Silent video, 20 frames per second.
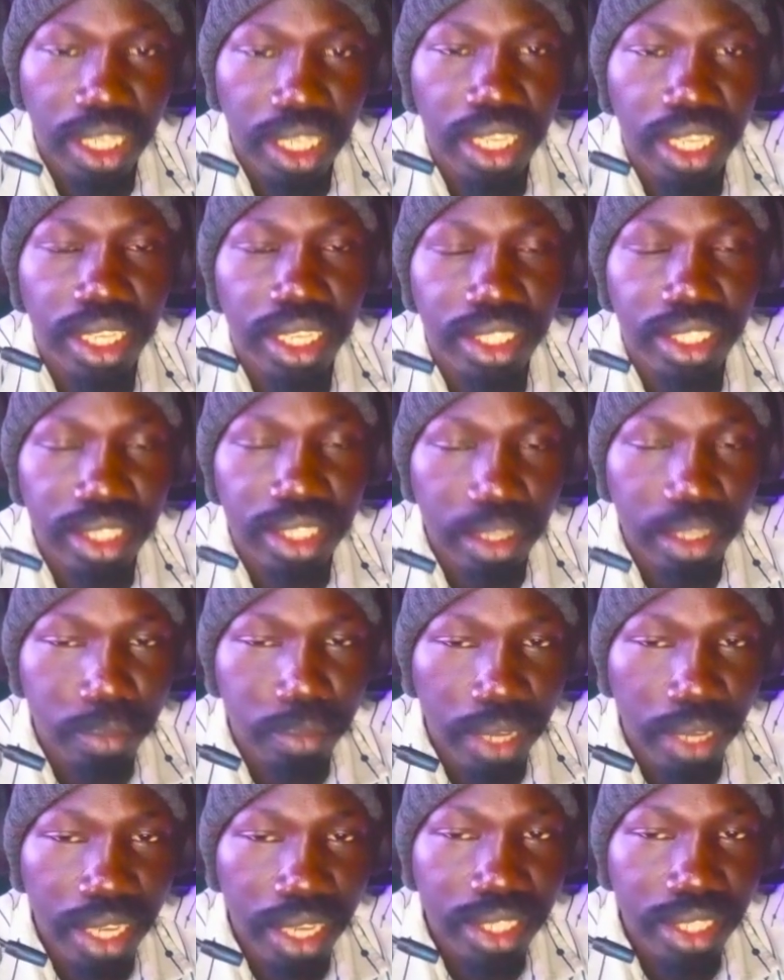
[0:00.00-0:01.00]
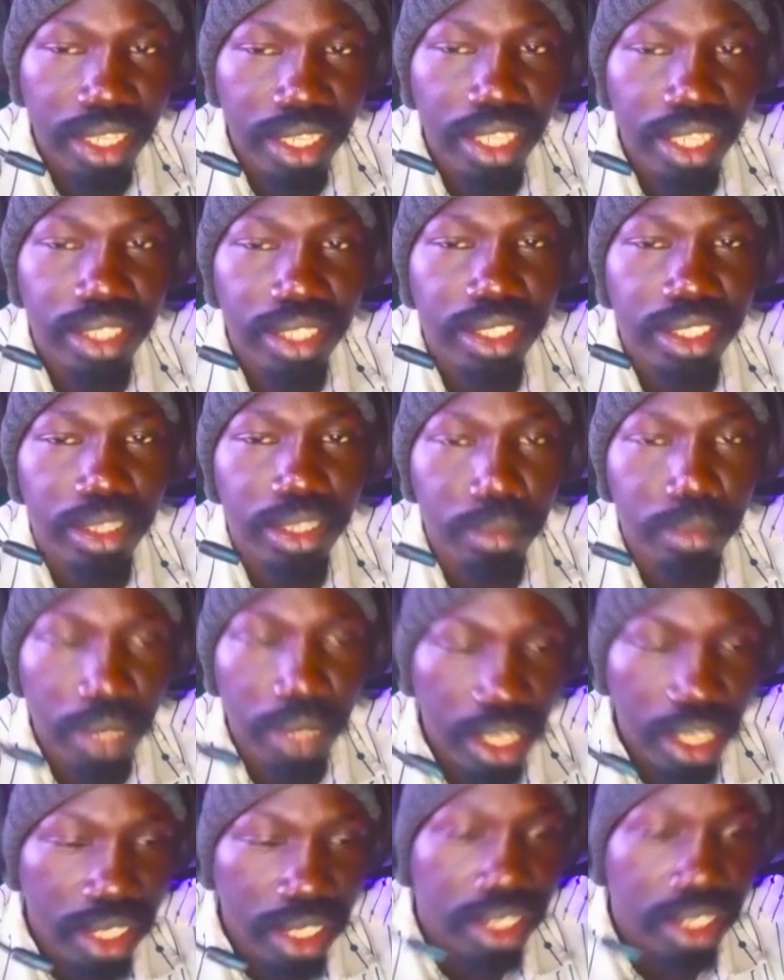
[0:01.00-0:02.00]
It is a pleasure to
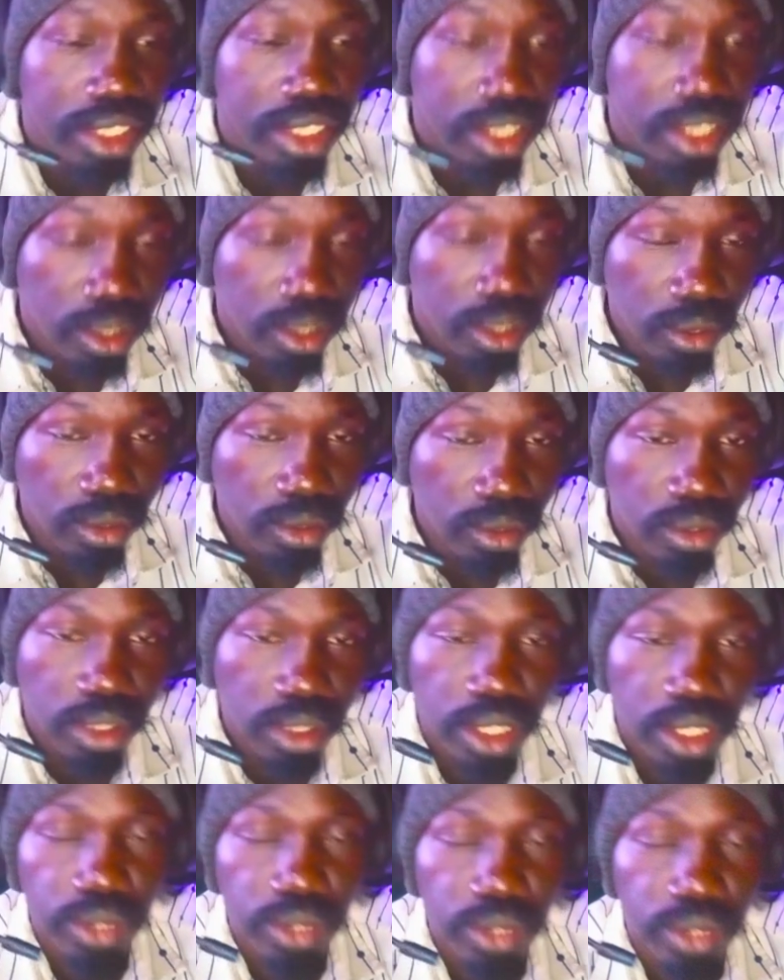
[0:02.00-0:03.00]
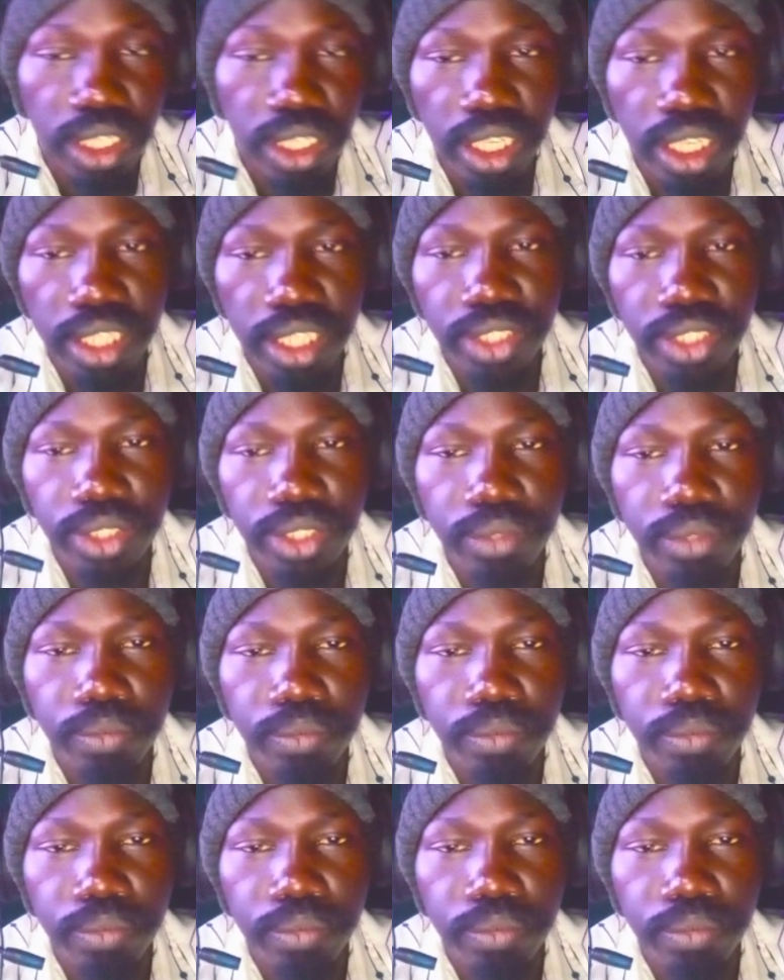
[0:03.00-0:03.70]
meet you. Katuk English.